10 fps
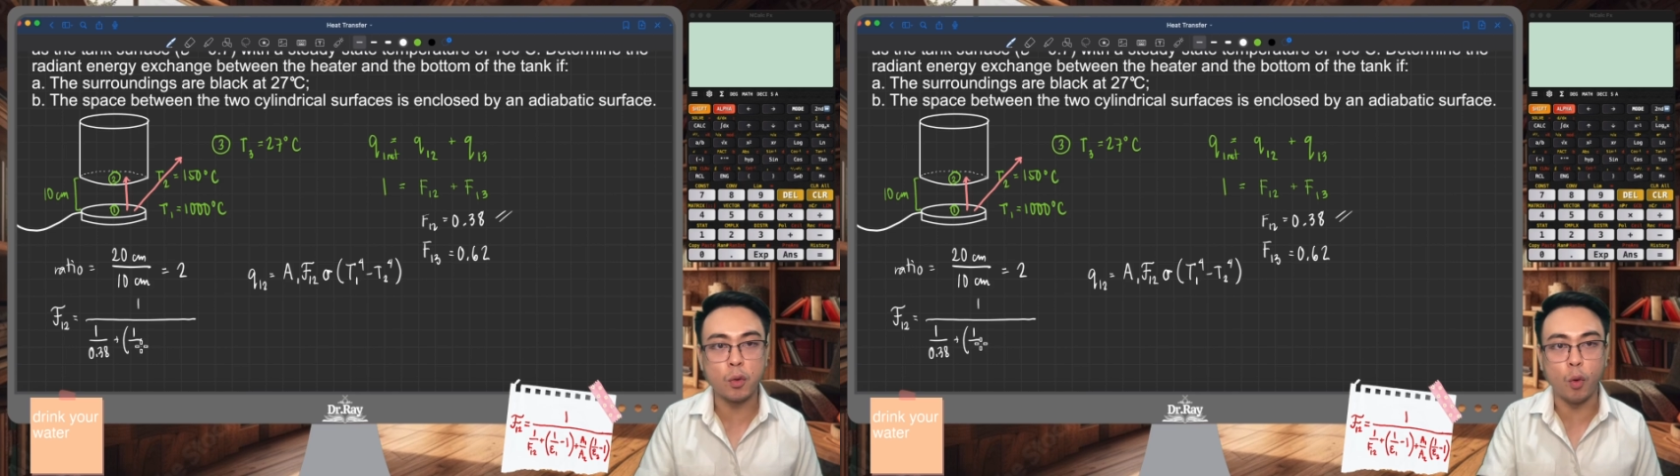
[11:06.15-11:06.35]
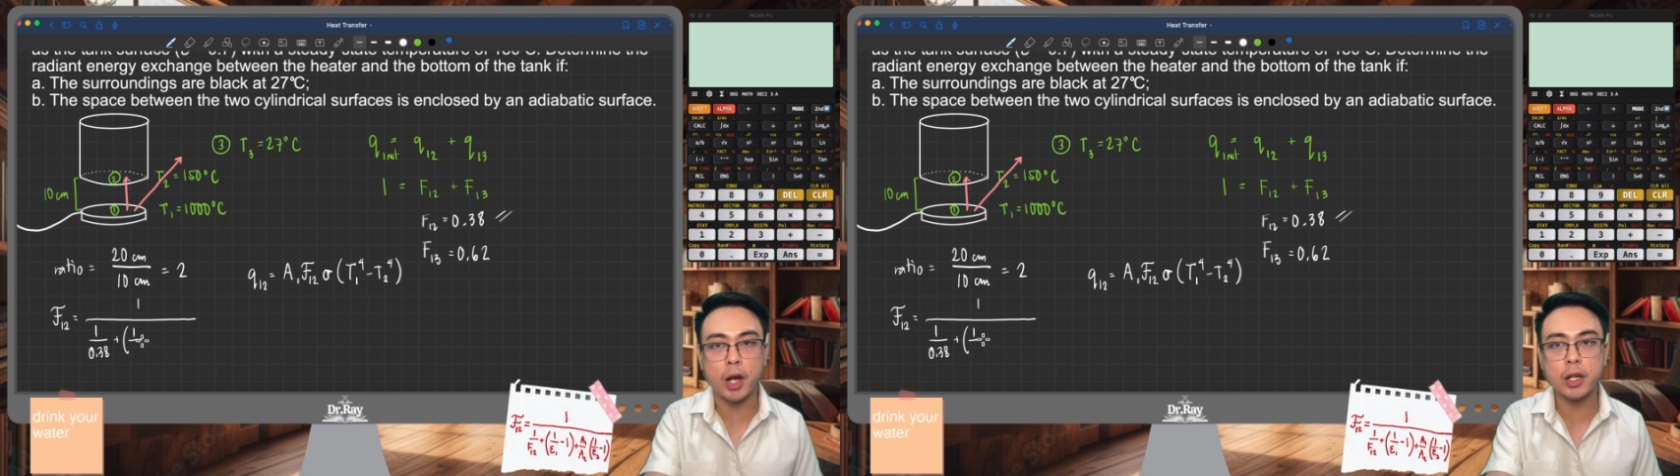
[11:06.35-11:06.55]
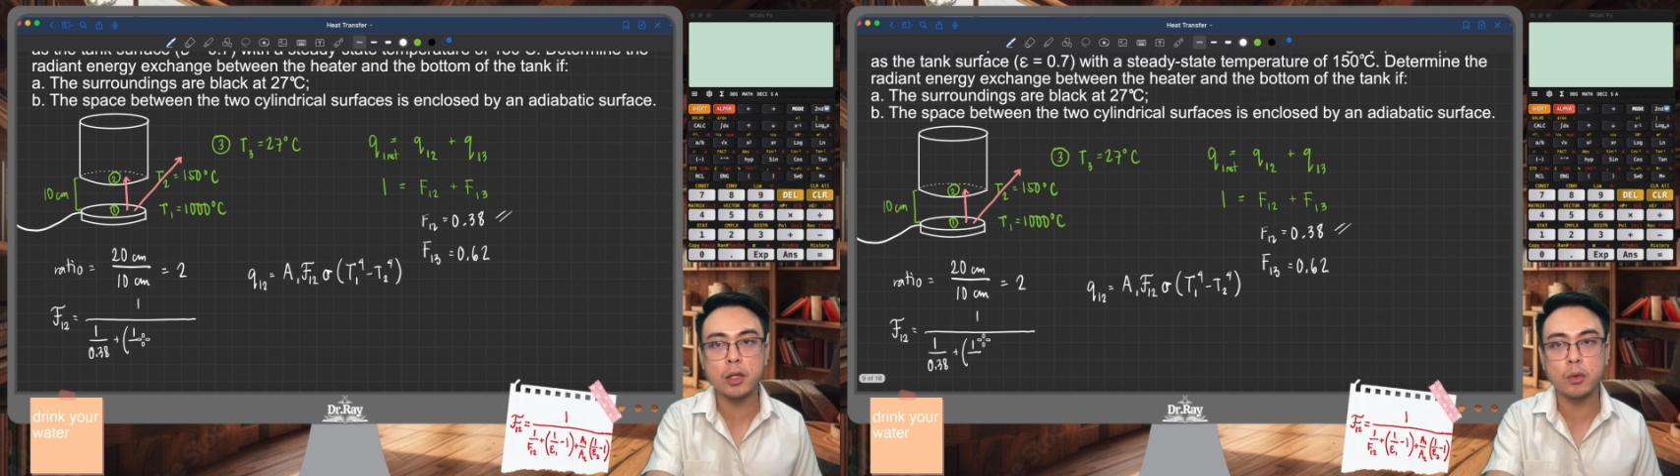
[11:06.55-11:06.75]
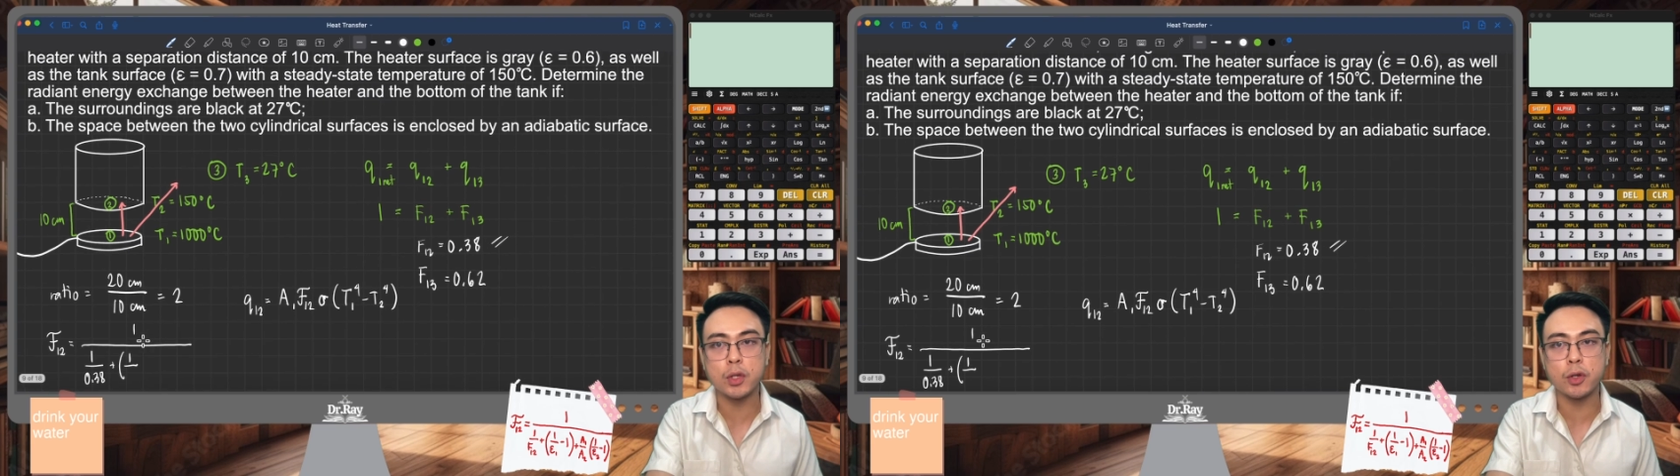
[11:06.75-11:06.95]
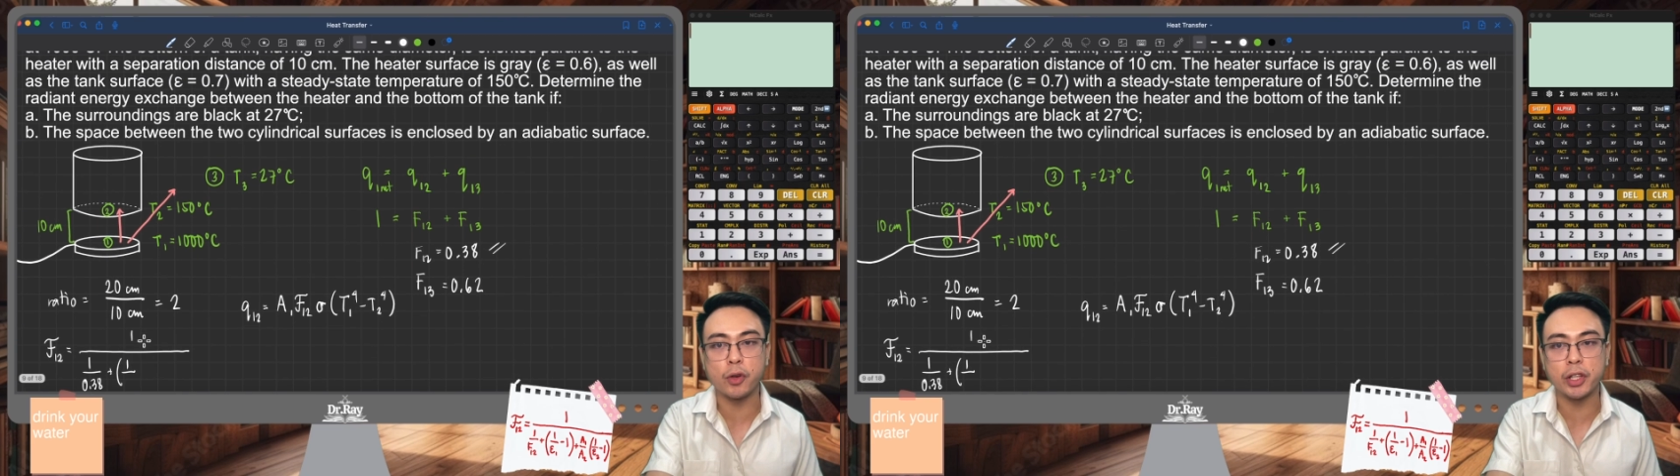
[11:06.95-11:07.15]
1
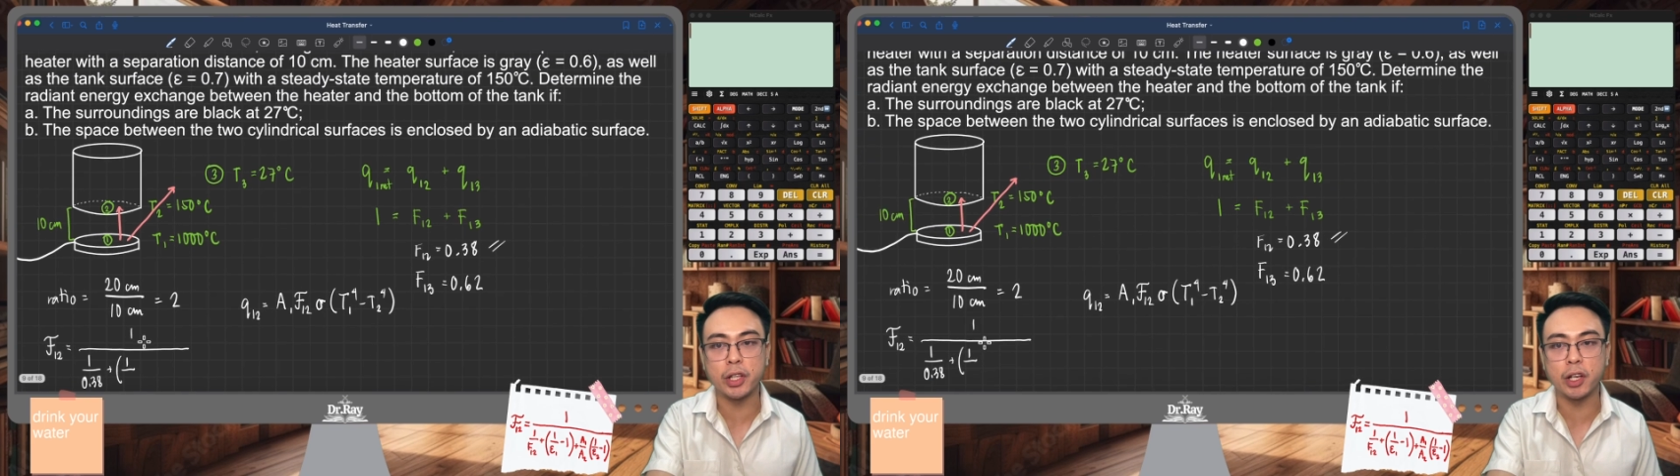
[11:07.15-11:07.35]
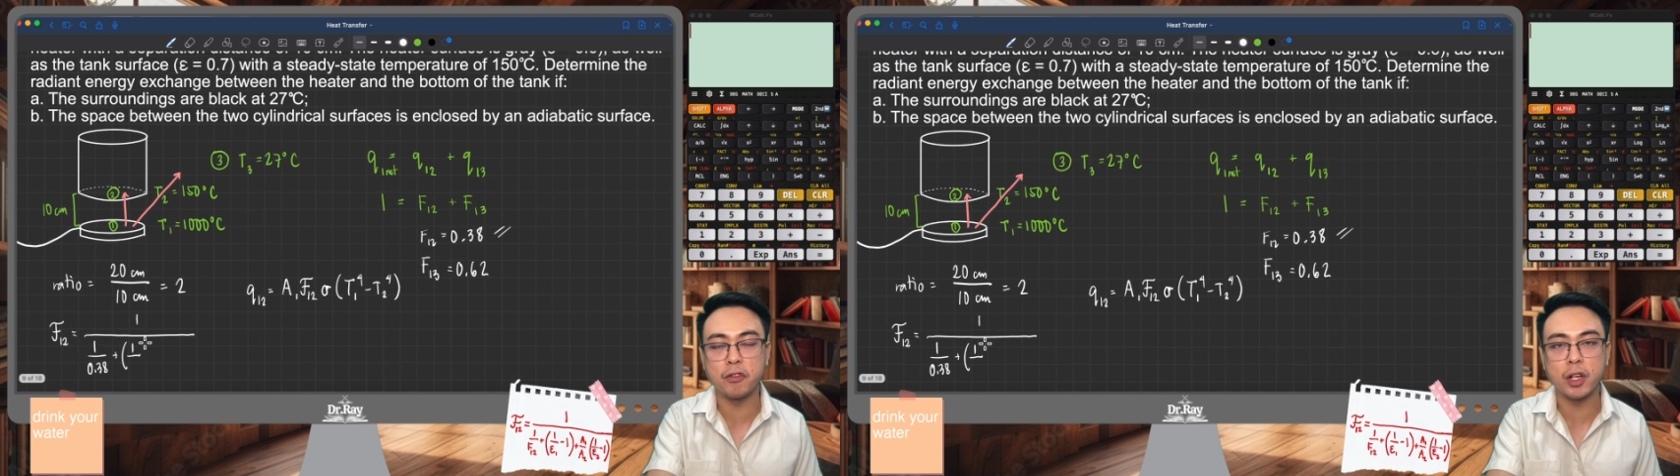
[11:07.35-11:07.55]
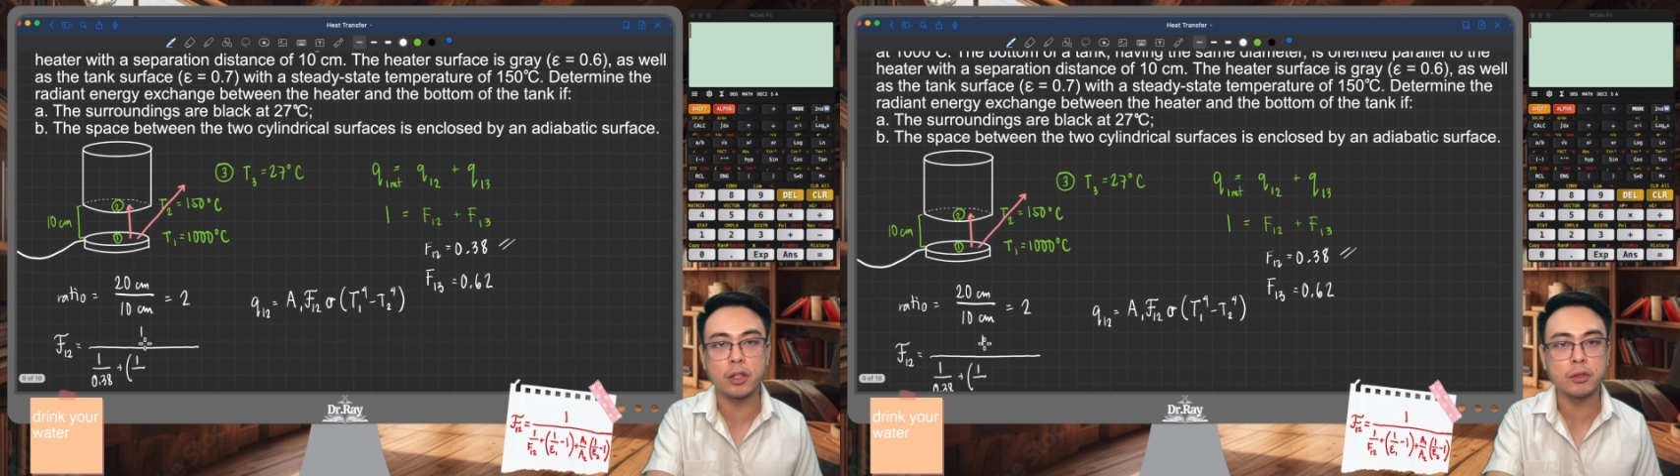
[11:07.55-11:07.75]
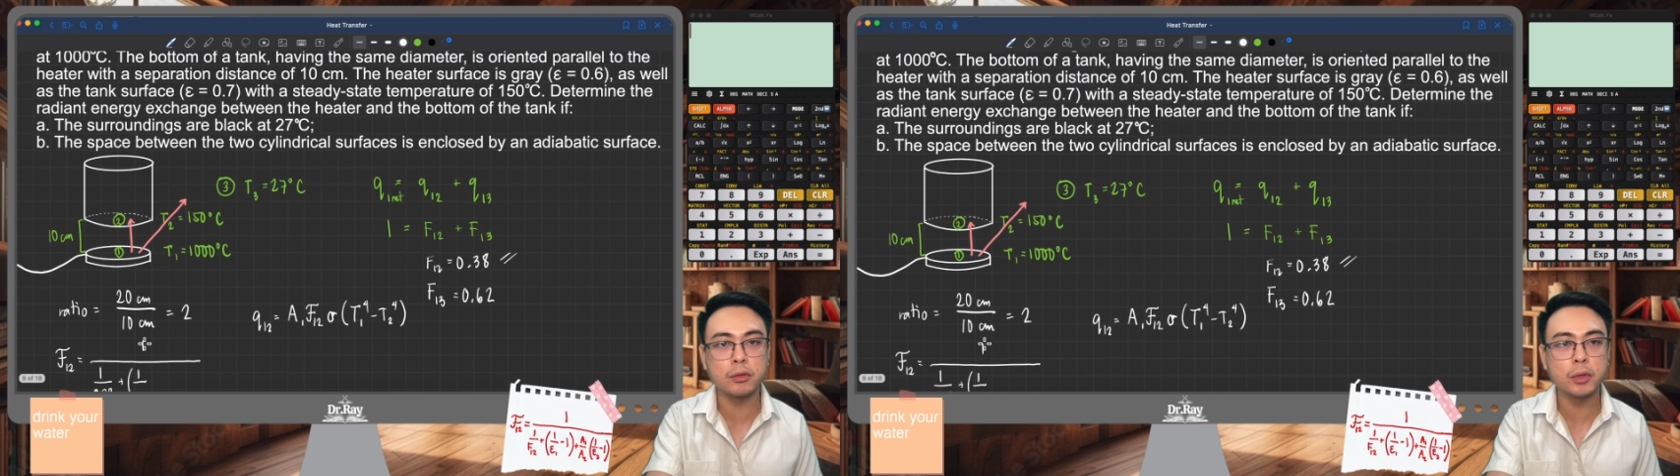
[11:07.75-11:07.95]
was already given,